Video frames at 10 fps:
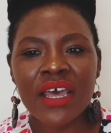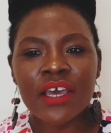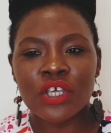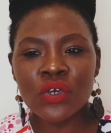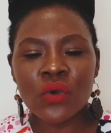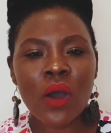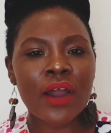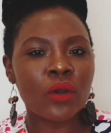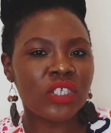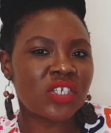You are
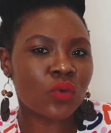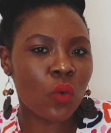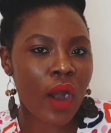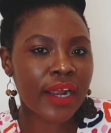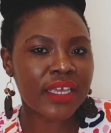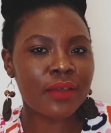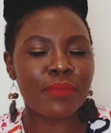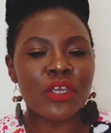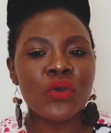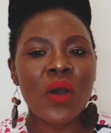not just working,
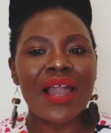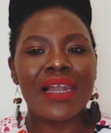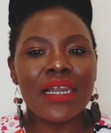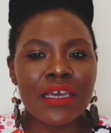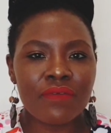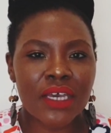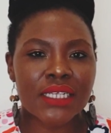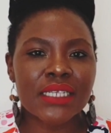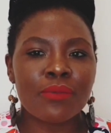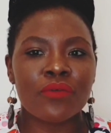but you are living
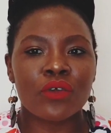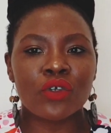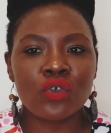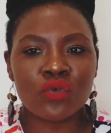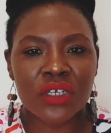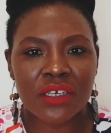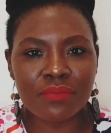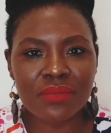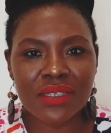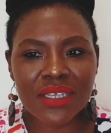some of your dreams.